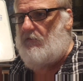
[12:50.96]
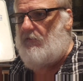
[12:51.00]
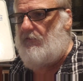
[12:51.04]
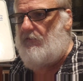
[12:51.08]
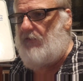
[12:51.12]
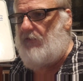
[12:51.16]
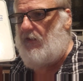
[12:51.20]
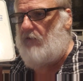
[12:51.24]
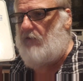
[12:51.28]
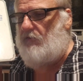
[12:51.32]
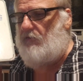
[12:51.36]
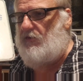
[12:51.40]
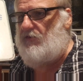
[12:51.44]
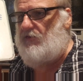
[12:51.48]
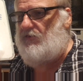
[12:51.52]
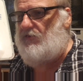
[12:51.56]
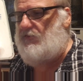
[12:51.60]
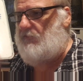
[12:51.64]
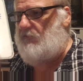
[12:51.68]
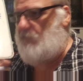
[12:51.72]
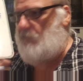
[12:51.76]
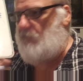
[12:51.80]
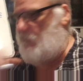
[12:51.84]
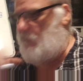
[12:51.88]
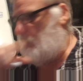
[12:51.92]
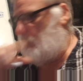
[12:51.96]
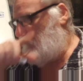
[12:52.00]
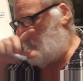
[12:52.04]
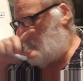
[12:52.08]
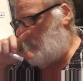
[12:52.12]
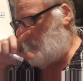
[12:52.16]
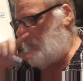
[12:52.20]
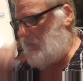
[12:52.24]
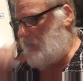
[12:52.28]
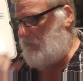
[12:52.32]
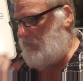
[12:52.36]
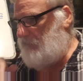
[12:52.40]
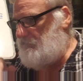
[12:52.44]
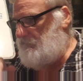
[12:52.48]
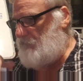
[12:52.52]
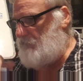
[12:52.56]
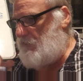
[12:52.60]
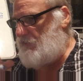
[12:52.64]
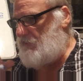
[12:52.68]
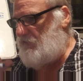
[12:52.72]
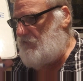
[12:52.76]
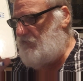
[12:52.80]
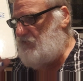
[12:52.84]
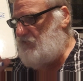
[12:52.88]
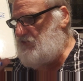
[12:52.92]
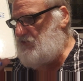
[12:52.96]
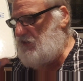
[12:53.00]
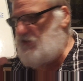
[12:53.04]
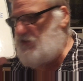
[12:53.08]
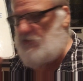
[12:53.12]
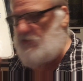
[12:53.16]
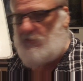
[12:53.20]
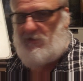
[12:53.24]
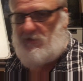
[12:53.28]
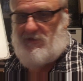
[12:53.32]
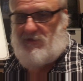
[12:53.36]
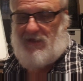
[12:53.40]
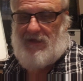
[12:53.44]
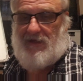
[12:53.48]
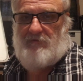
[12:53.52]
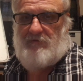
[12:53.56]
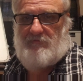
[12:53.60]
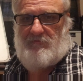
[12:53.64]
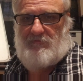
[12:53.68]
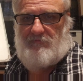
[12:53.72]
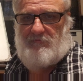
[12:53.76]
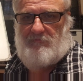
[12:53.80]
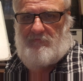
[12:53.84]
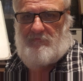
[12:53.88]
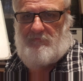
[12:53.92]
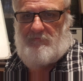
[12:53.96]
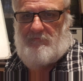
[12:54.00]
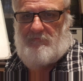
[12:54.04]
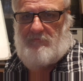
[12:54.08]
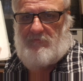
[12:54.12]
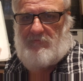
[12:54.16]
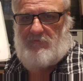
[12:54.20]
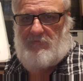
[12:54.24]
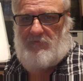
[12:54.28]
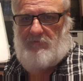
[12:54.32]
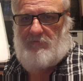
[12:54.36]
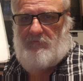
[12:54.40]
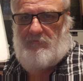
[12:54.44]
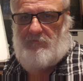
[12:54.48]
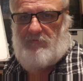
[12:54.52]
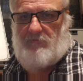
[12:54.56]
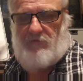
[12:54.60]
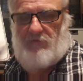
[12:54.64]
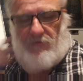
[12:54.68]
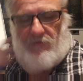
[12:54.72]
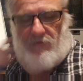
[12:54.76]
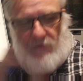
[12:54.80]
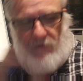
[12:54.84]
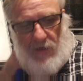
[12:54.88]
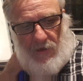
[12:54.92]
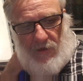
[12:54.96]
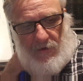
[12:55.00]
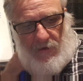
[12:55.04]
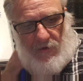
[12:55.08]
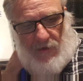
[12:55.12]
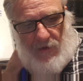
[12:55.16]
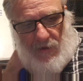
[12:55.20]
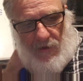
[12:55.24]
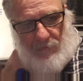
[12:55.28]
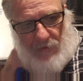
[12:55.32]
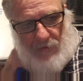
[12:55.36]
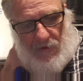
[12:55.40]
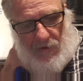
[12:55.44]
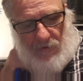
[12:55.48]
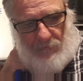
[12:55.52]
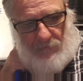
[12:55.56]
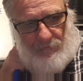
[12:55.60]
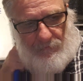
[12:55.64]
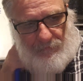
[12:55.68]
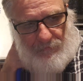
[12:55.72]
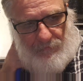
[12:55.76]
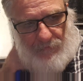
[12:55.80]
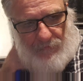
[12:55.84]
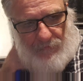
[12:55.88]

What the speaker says: there is genuine doubt starting to come in,